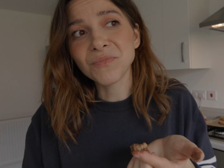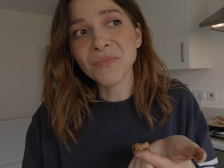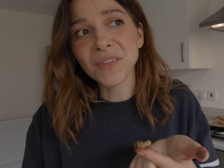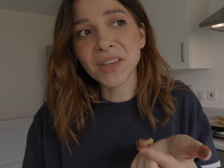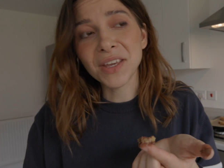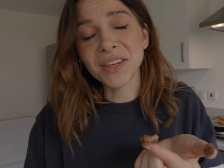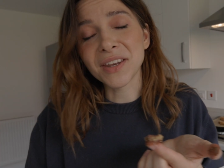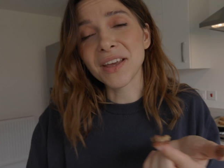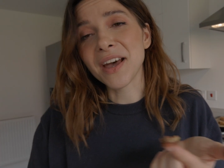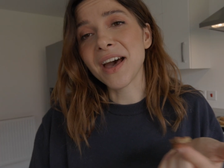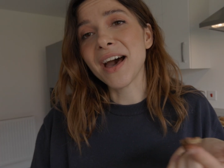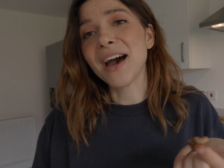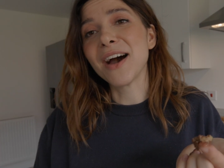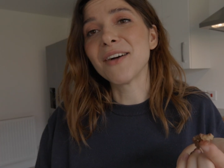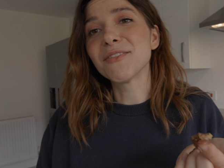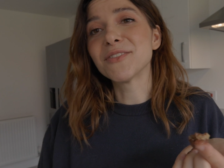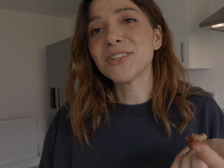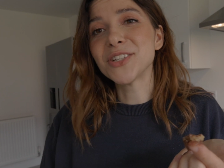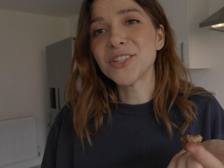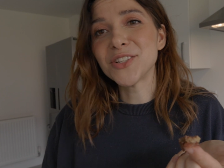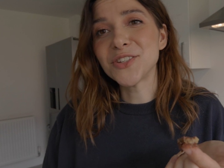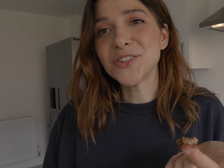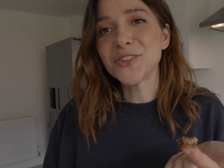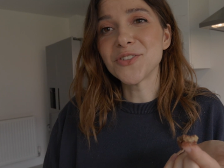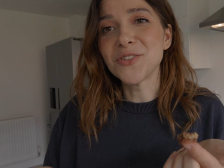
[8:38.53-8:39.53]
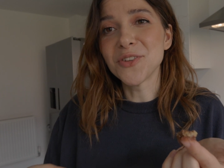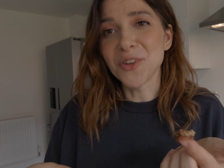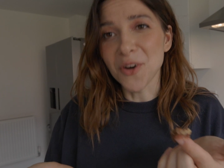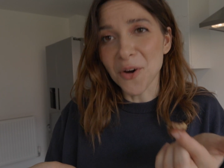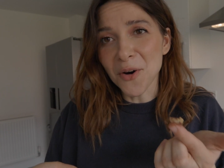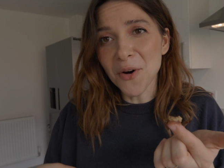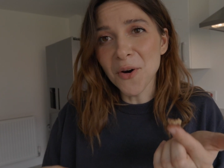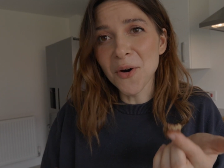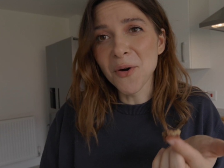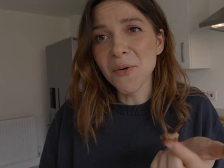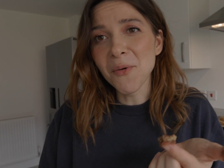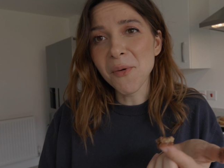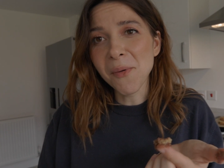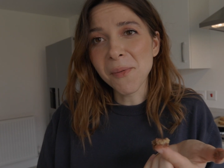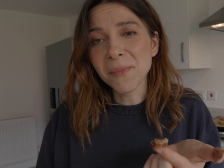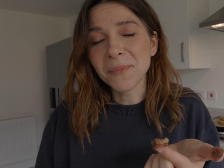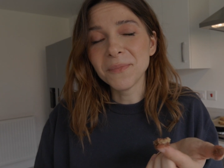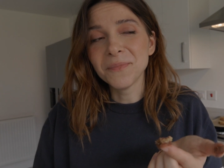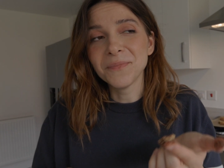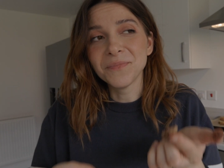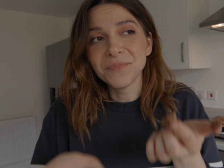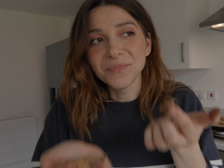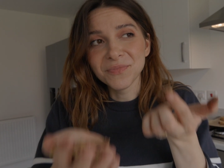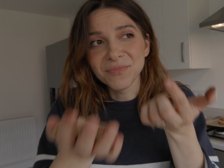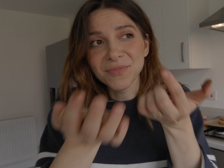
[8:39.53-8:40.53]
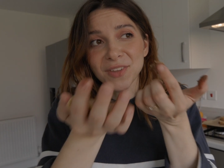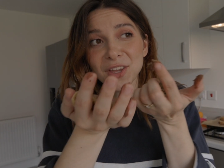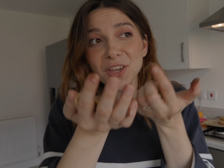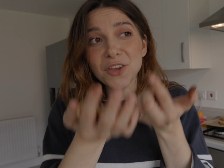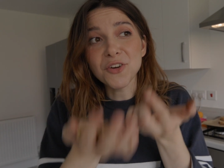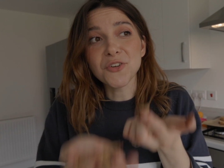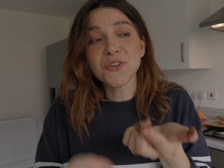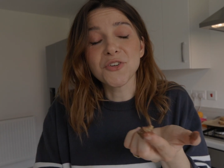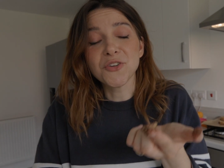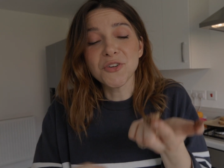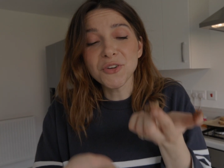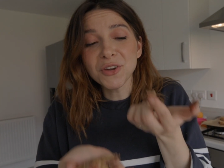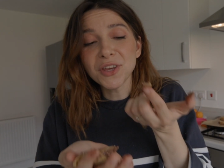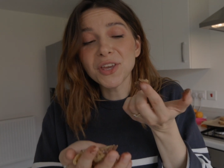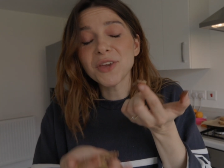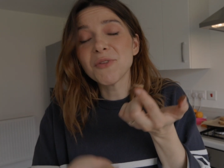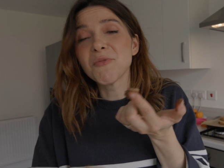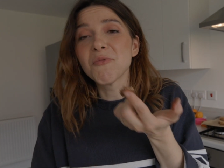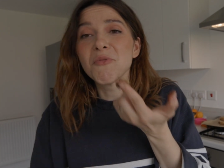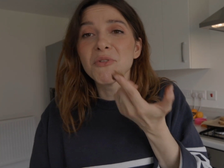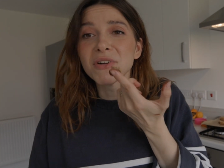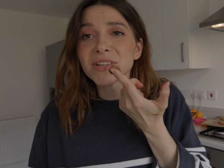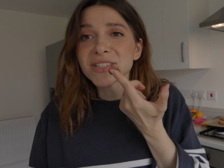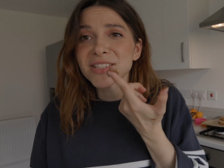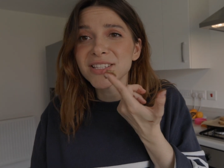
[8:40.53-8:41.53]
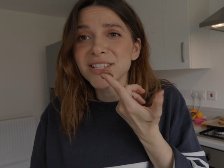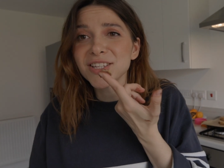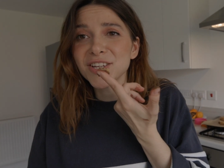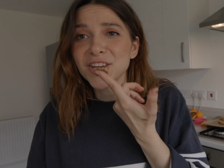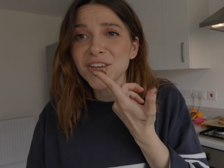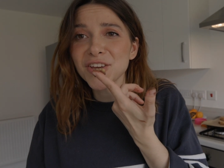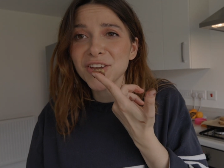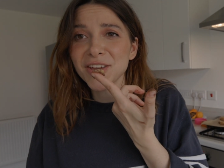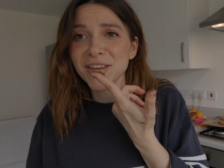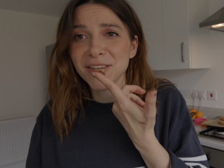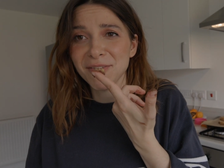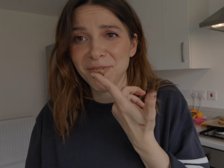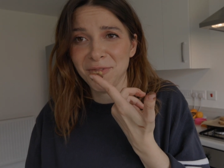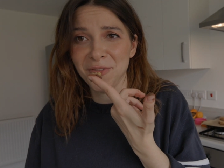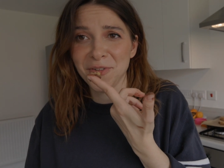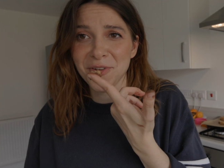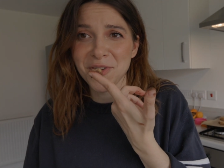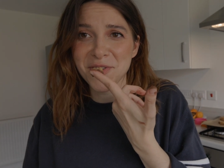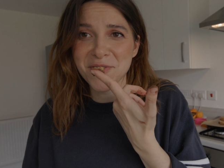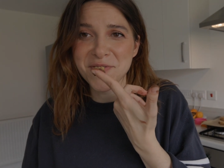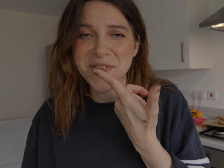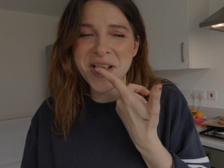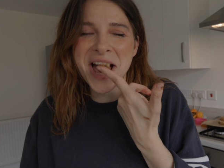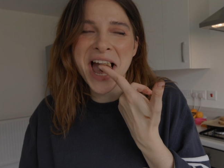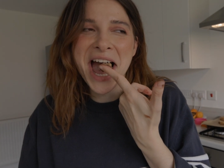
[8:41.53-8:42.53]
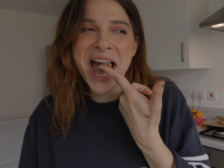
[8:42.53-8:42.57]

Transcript: And how did you know that your cookie was the cookie for you?